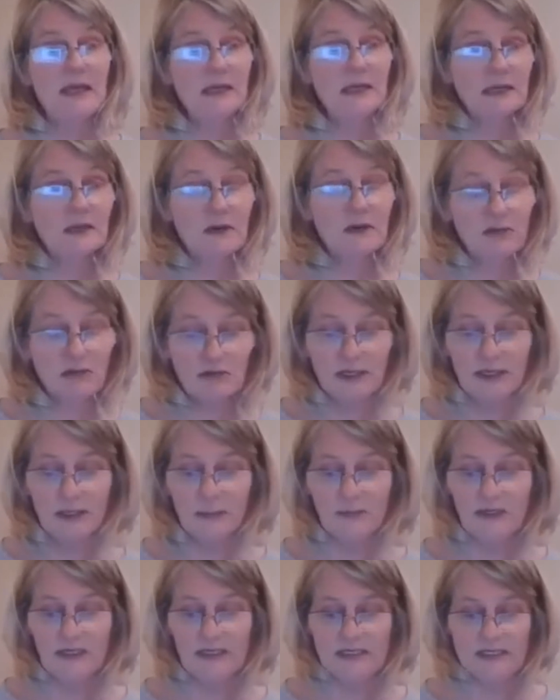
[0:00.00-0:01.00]
it
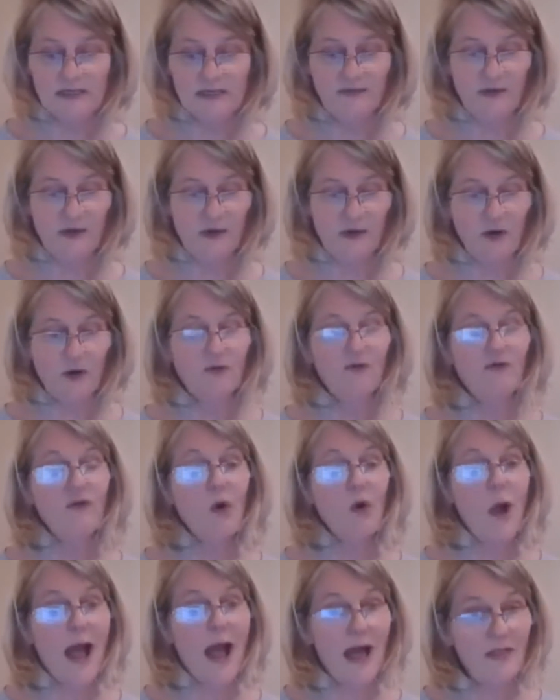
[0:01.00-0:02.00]
incredibly difficult
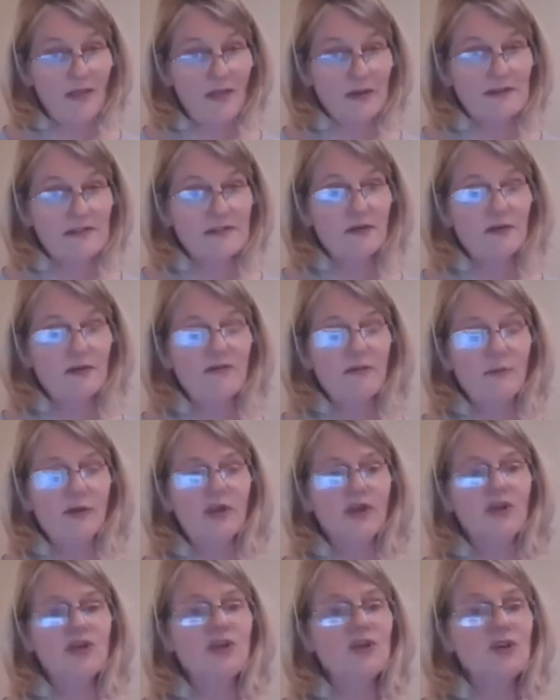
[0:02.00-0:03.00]
for others who have put a
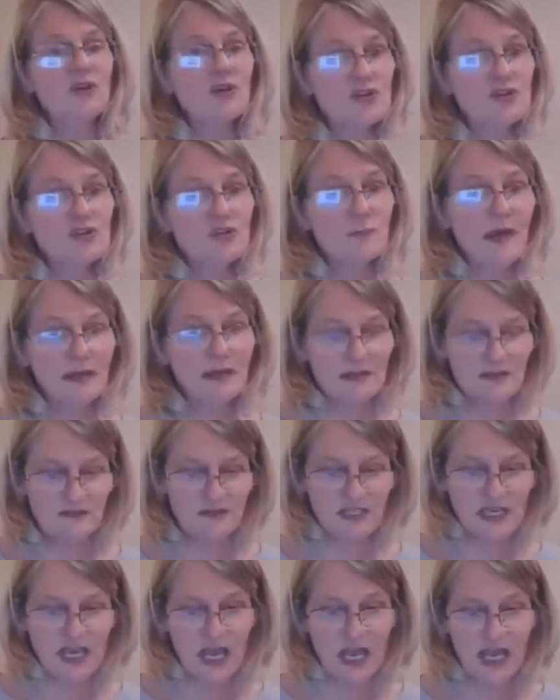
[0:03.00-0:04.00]
huge amount of
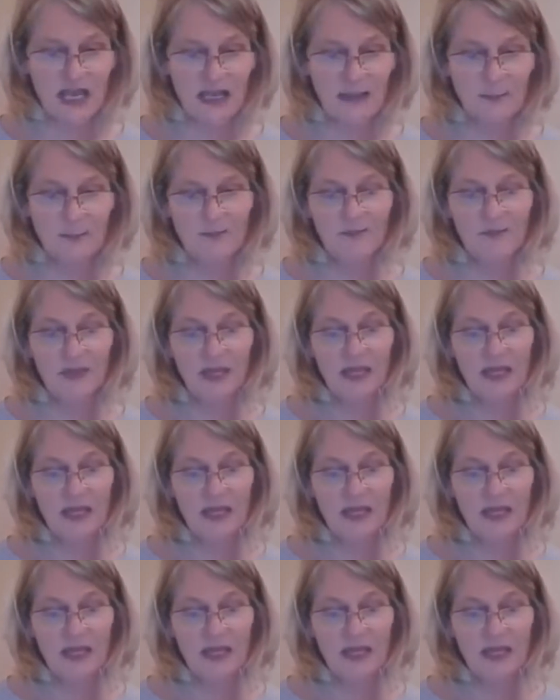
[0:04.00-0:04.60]
time